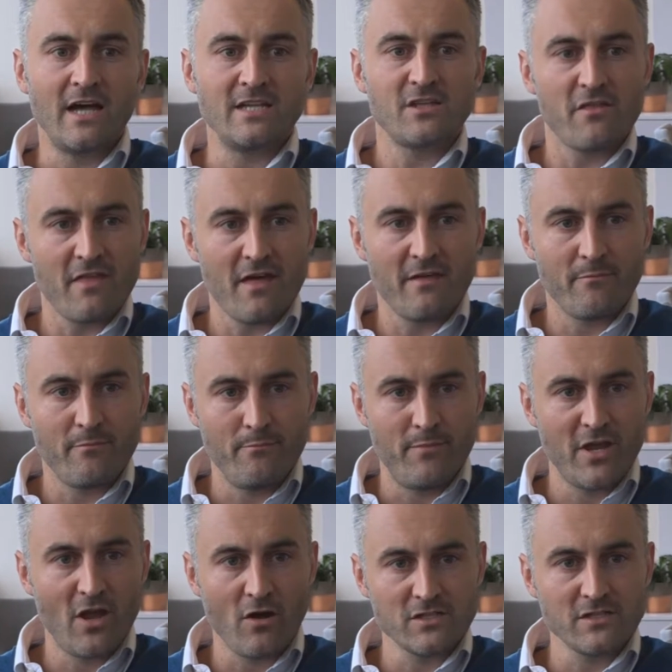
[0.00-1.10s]
So that
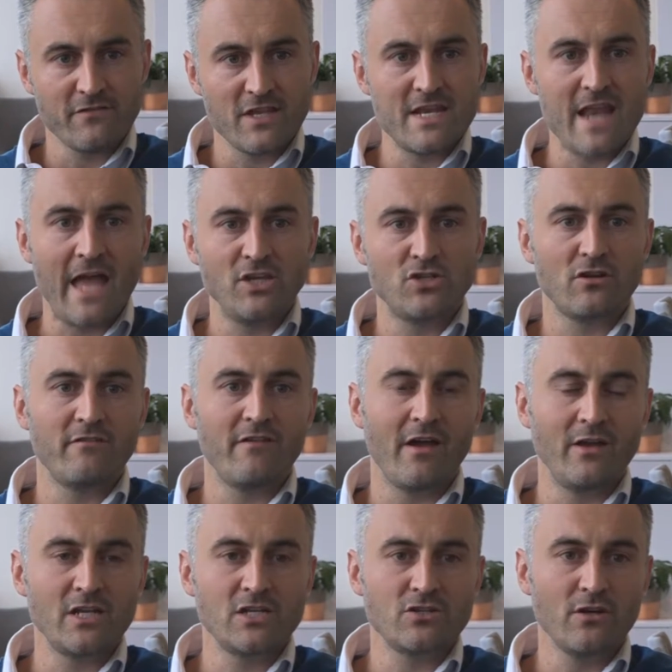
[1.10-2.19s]
because of the nature of our
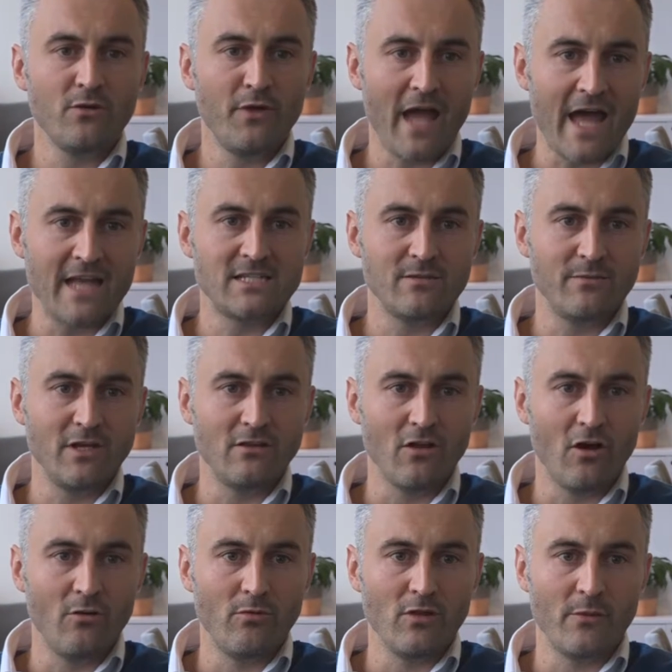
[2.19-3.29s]
industry, we had to be
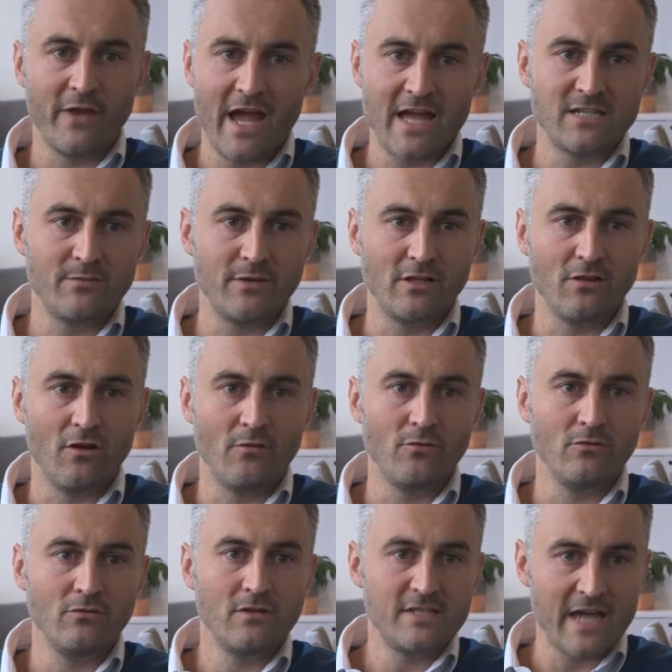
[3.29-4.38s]
global, and we had to be
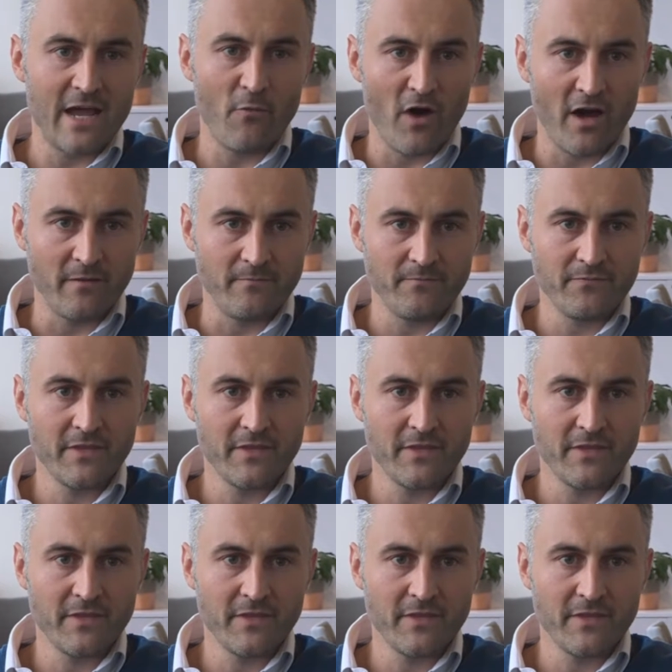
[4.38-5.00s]
global day one.